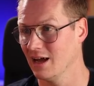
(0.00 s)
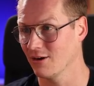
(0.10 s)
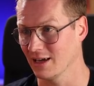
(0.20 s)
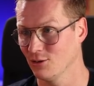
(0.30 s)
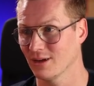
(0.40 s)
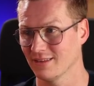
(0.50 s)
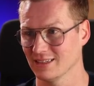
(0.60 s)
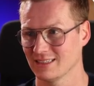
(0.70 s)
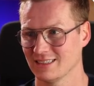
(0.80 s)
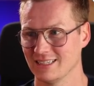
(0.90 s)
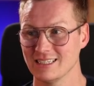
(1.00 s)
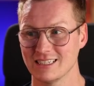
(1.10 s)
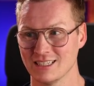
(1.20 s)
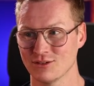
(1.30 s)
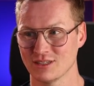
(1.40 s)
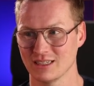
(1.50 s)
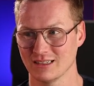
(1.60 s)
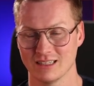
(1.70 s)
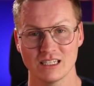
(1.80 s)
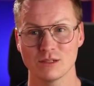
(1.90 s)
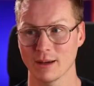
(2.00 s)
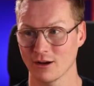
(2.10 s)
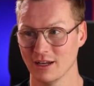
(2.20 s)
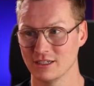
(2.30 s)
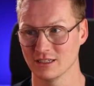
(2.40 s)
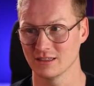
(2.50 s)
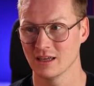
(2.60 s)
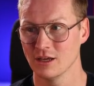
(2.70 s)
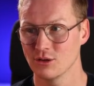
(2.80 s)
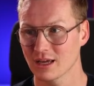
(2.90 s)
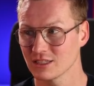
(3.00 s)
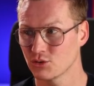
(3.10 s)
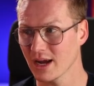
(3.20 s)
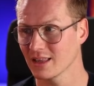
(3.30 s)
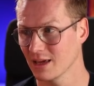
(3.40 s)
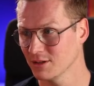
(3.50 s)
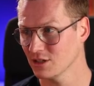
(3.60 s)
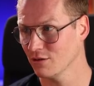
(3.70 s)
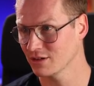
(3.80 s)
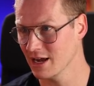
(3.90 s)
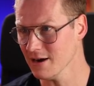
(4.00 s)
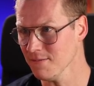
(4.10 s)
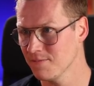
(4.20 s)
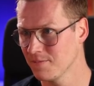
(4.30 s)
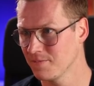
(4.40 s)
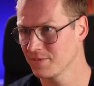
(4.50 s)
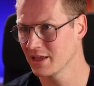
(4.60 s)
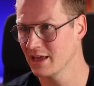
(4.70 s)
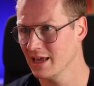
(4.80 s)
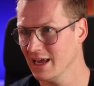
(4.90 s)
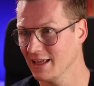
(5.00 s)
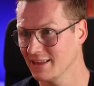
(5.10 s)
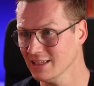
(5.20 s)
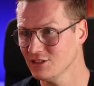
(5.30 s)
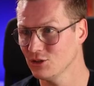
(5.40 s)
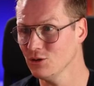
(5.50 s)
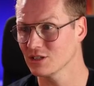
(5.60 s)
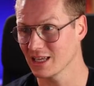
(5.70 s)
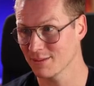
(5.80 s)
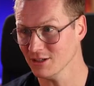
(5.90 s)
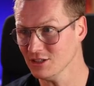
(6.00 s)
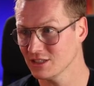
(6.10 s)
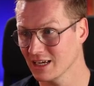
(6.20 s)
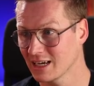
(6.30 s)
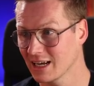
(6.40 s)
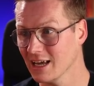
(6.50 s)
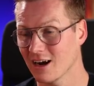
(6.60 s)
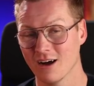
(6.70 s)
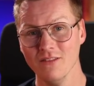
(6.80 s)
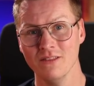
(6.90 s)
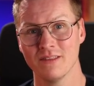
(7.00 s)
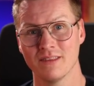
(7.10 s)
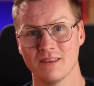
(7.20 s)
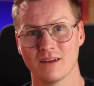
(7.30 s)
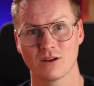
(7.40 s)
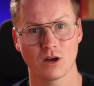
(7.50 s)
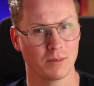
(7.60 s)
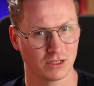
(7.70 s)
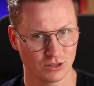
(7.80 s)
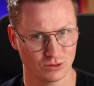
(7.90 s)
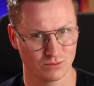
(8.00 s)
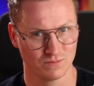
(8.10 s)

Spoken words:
Okay, look at this. This is interesting. This is speculation. You can drag an image over there and then choose an image and click on coming soon.